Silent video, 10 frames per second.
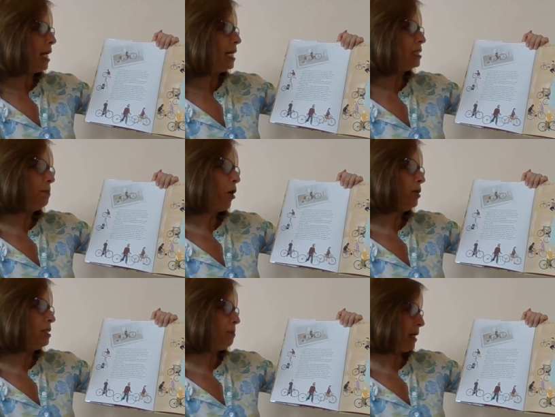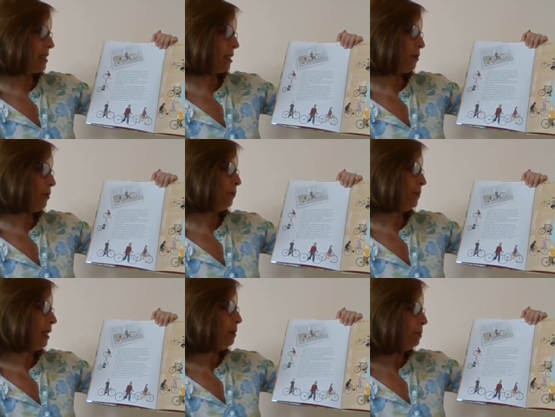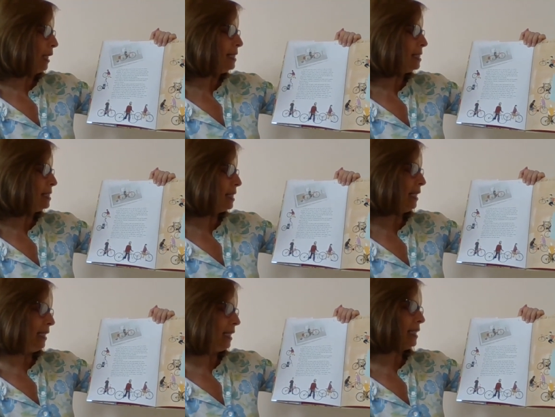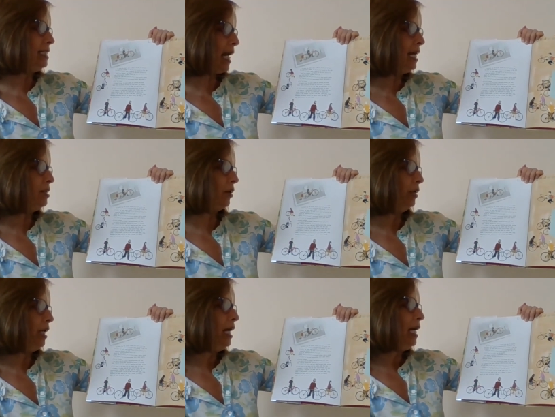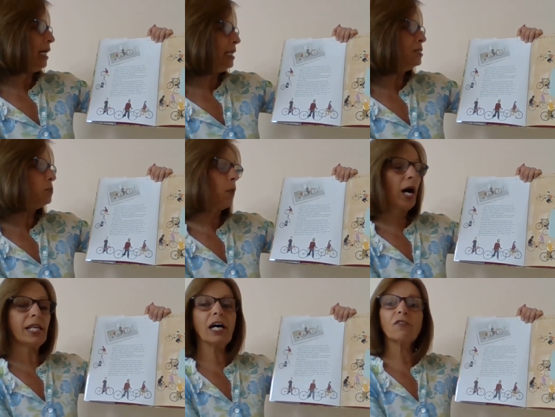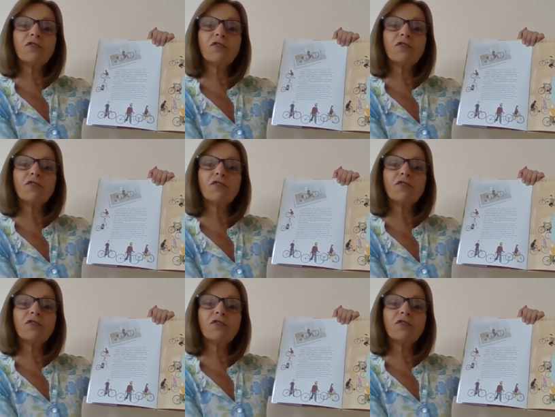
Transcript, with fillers: takes apart his bicycle. He places it in the container. It is one of